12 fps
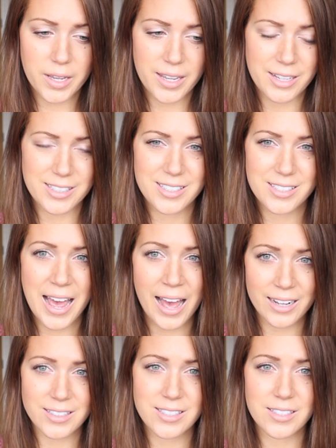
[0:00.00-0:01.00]
it
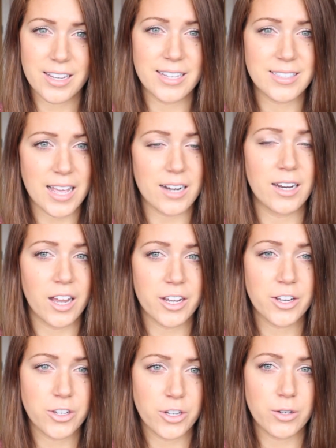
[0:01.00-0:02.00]
acts exactly
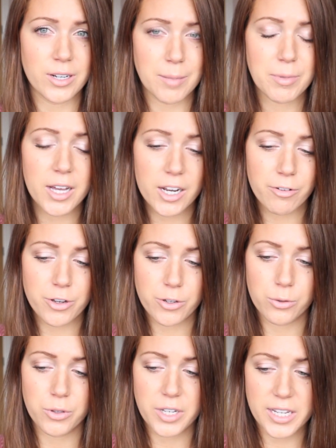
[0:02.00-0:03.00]
like a nude lip colour, and
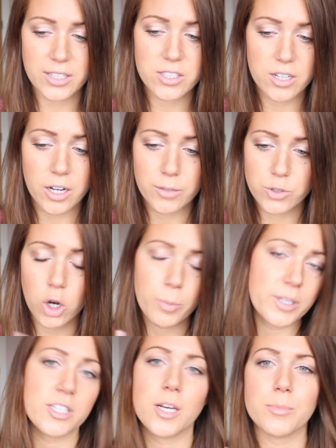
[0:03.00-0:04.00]
you'll need to kind of
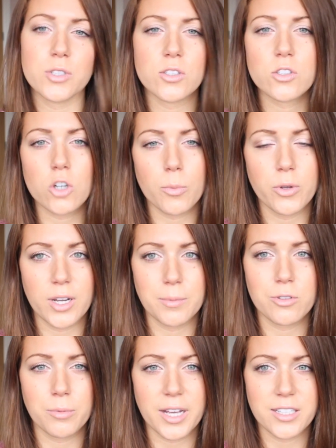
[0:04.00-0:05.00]
top it up to stop your
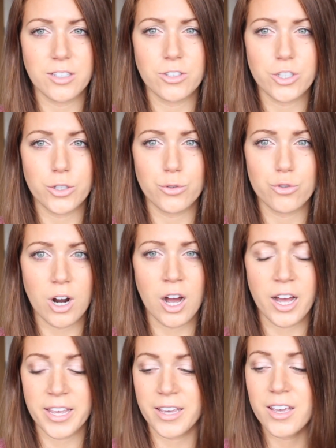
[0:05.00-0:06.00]
lips from getting too
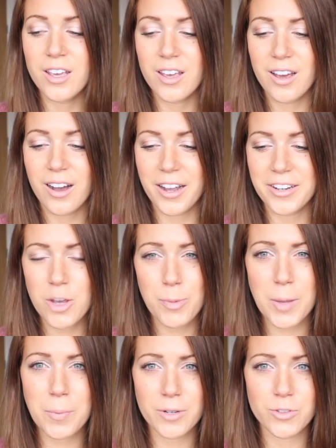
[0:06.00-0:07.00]
dry. I know
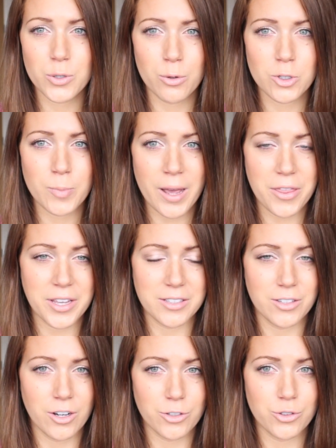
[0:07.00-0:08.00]
people have talked about
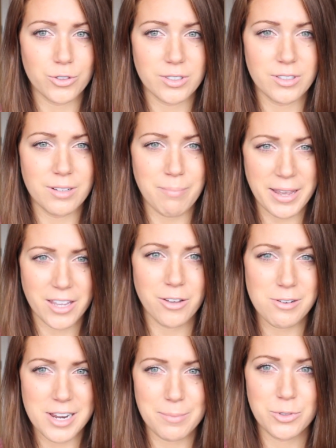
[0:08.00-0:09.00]
these not making
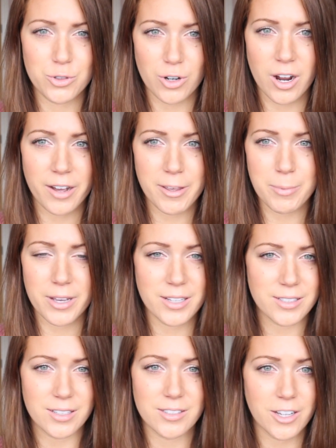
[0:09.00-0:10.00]
your lips dry, but
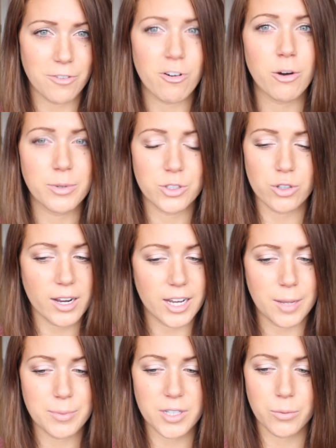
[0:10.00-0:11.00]
as a sufferer with dry
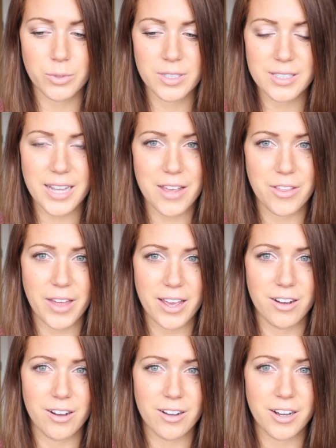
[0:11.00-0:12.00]
lips, I wouldn't say that
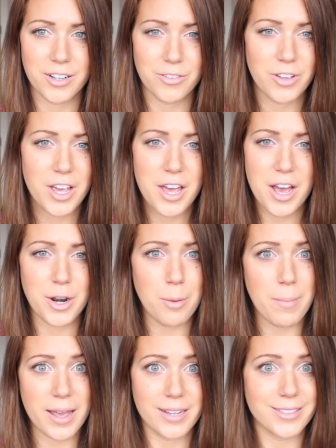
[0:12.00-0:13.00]
they are kind of an
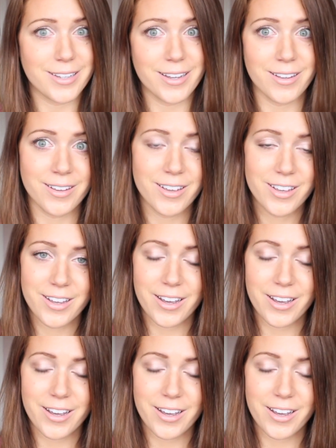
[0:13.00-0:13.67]
amazing